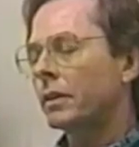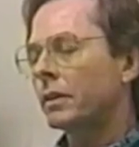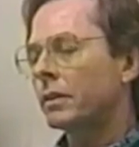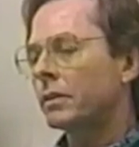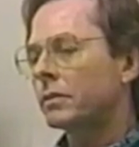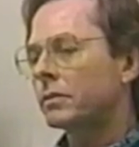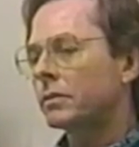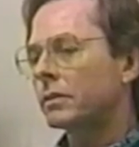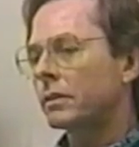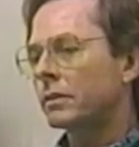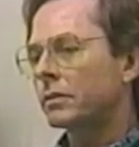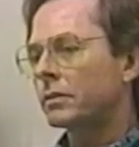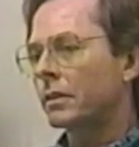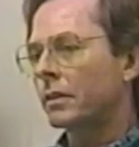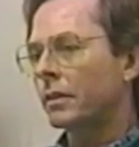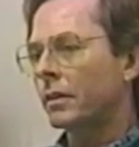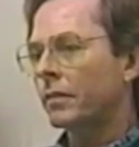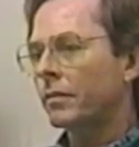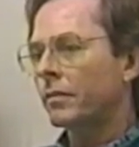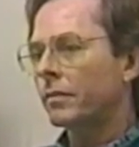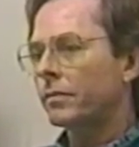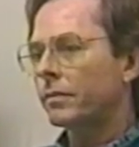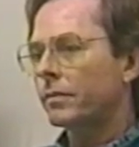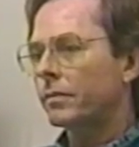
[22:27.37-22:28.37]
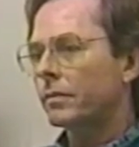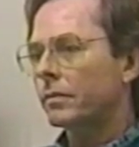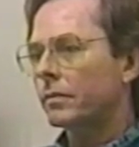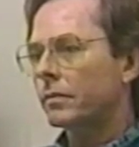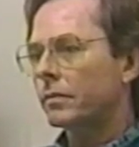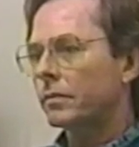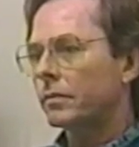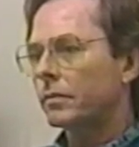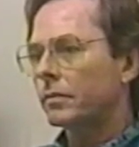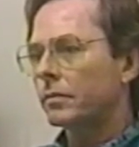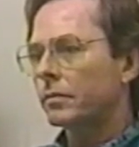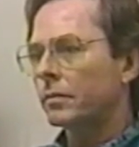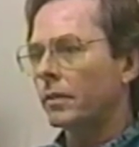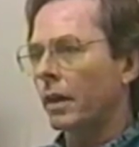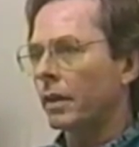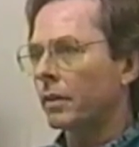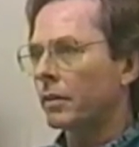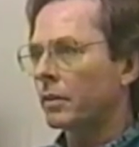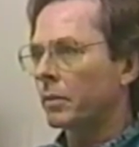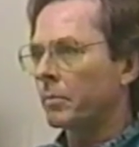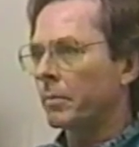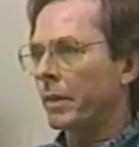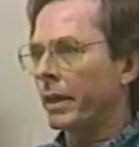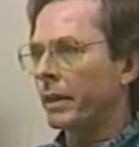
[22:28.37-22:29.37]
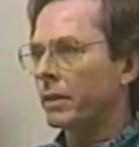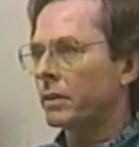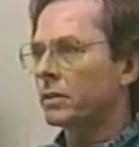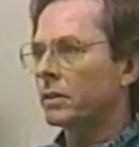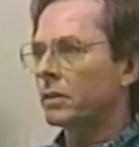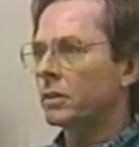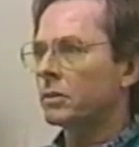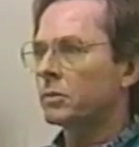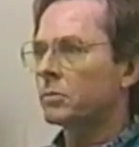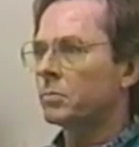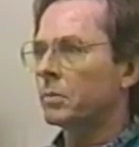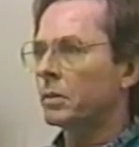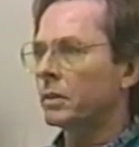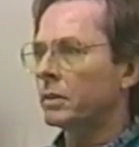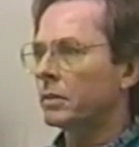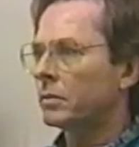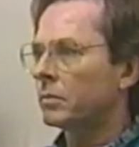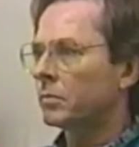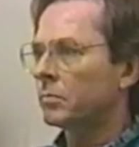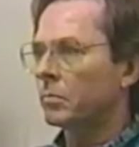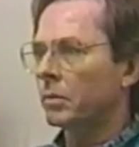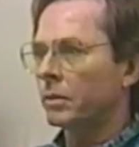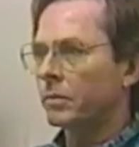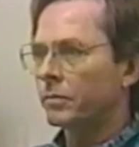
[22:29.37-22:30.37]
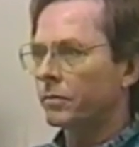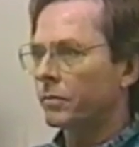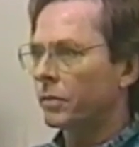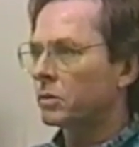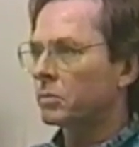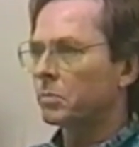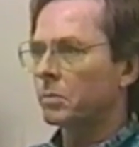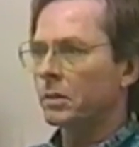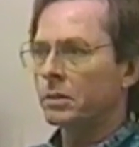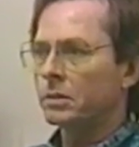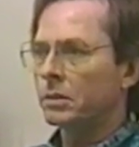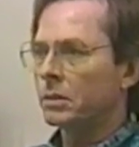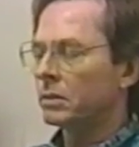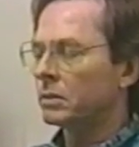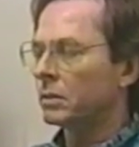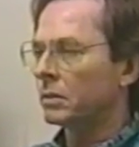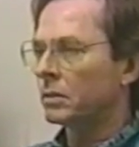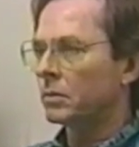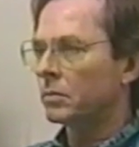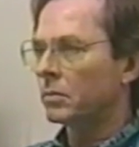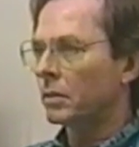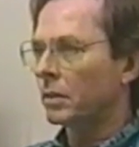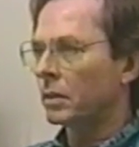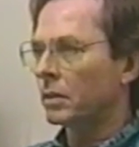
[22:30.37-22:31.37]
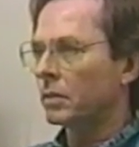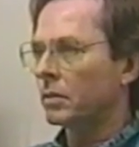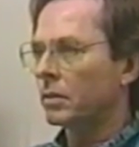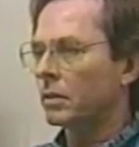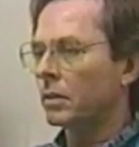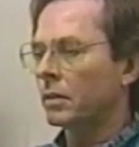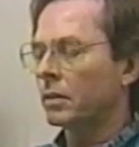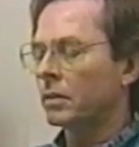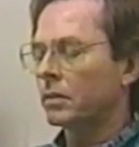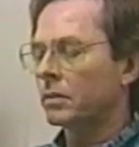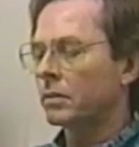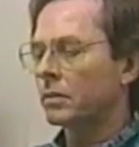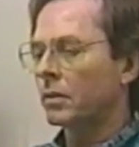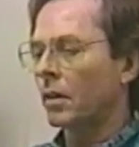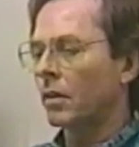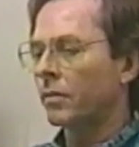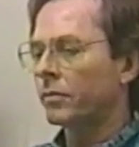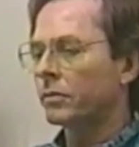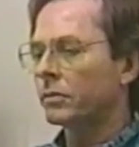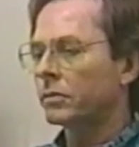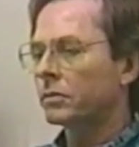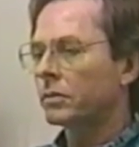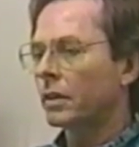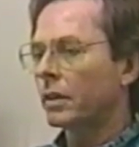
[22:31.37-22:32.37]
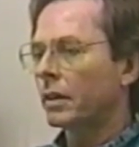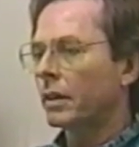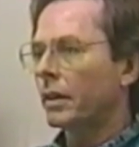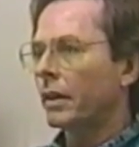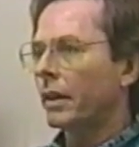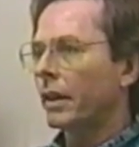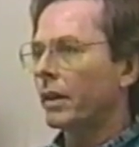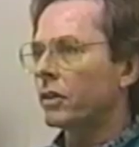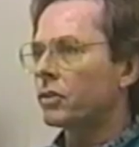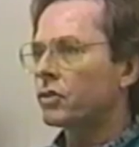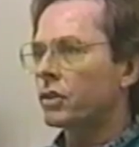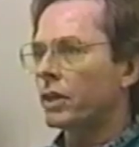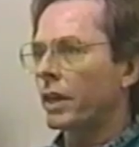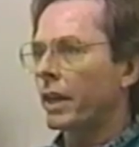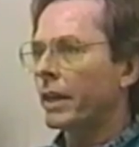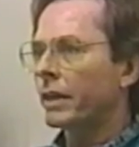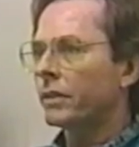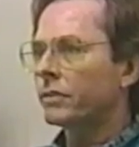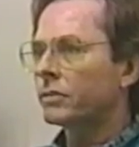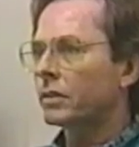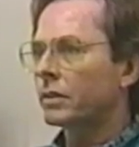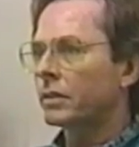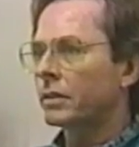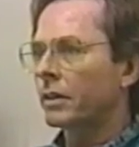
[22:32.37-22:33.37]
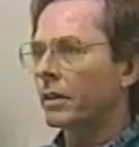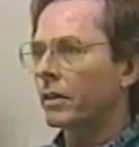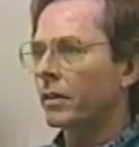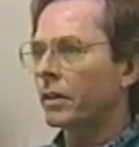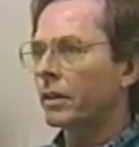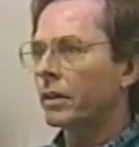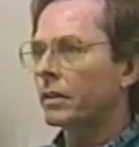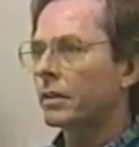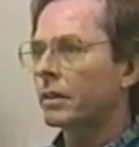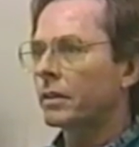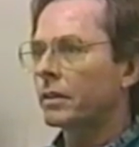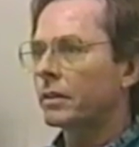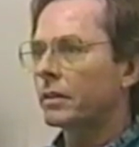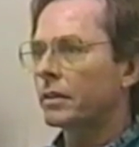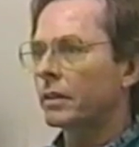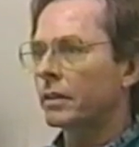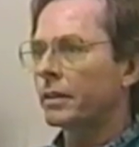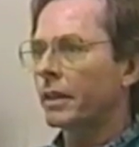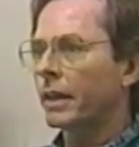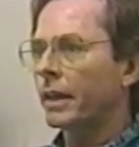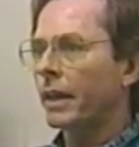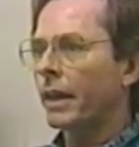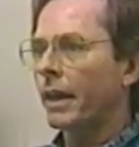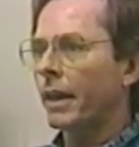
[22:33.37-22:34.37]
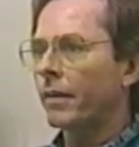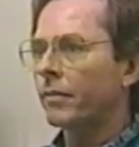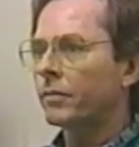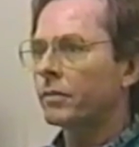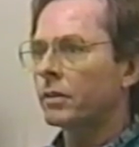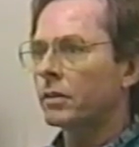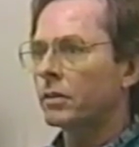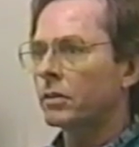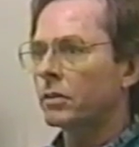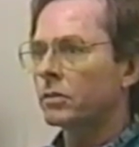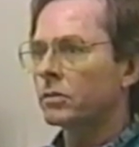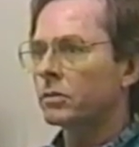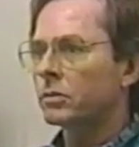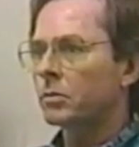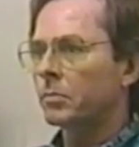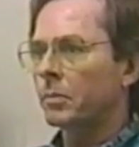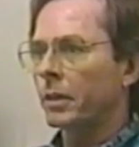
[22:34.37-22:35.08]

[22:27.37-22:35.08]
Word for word: is, is give not only manatees but, but fish species and, and, and dolphins a chance in the area that, that they have to use to